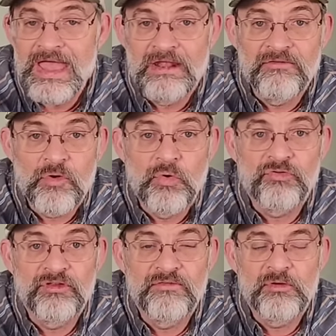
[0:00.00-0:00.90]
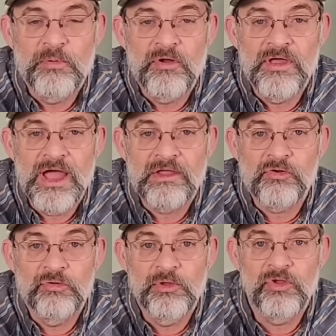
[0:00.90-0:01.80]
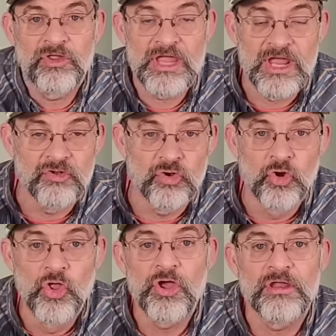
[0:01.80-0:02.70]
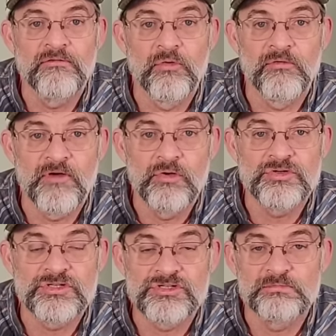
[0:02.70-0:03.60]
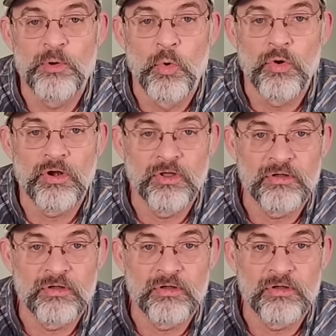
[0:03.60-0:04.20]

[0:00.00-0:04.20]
And of course, if you're part of the hiker community and you're looking for folks to support,